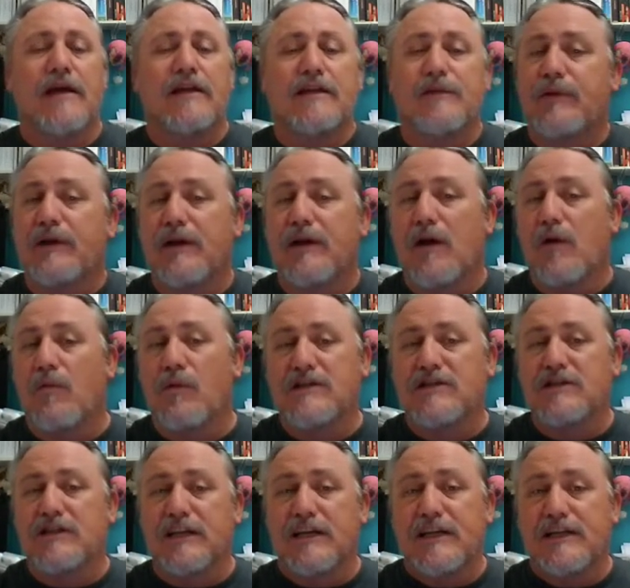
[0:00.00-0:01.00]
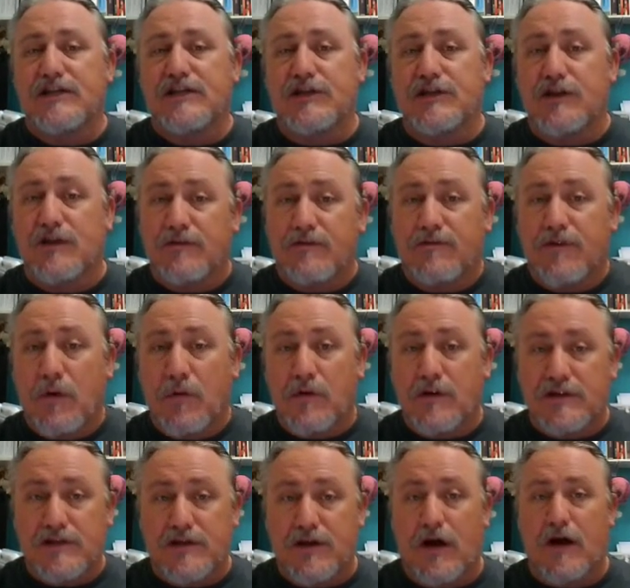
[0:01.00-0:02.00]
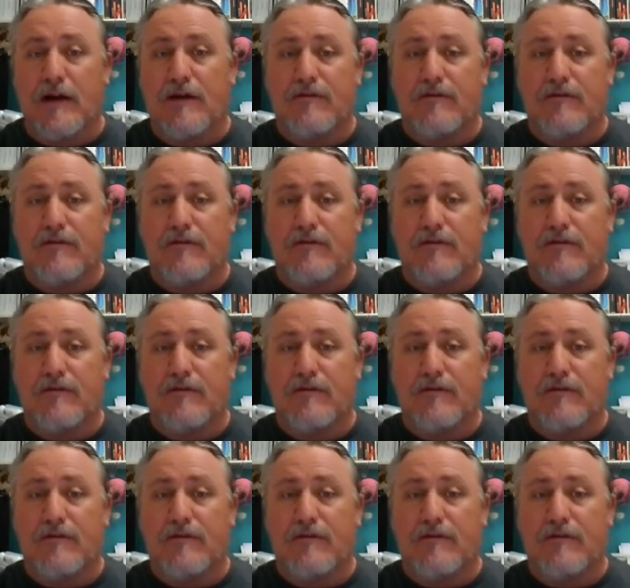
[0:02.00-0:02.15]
depending on which Legion you're focused on.